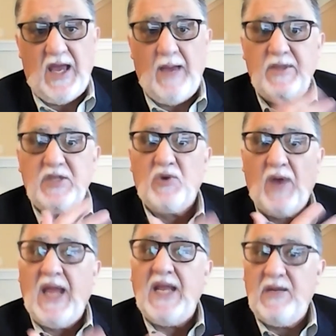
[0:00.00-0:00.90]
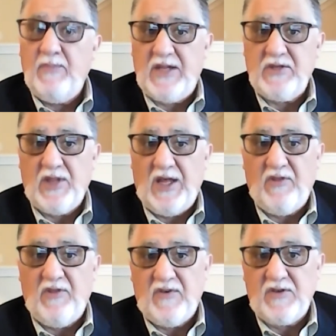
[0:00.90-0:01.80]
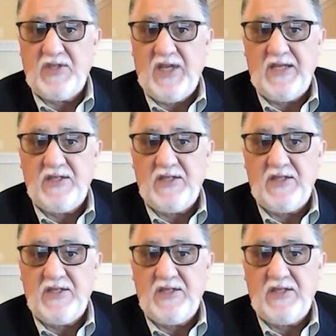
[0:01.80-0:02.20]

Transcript: and be trained in mental health first aid.